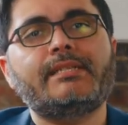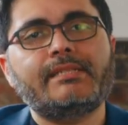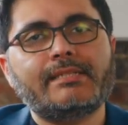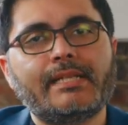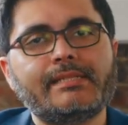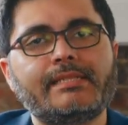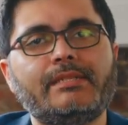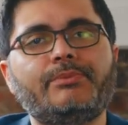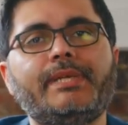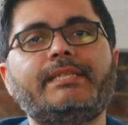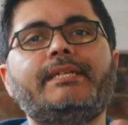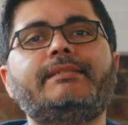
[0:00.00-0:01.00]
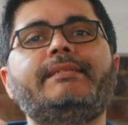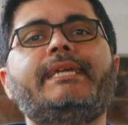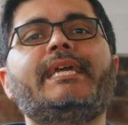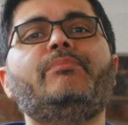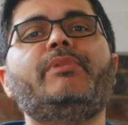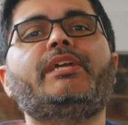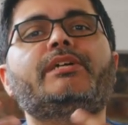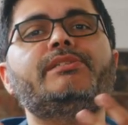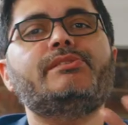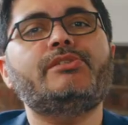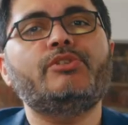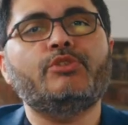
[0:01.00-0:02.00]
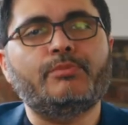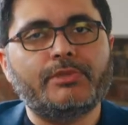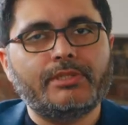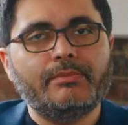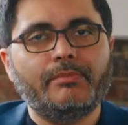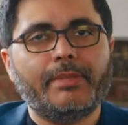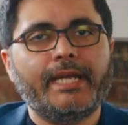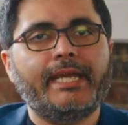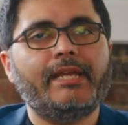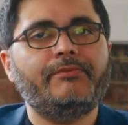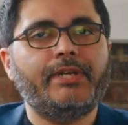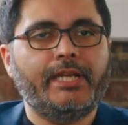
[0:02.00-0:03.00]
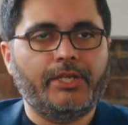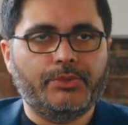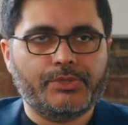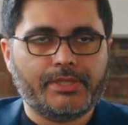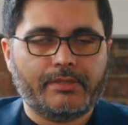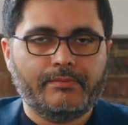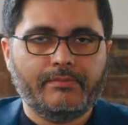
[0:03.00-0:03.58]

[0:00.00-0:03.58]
the results in a way that they can be consumed by an everyday user.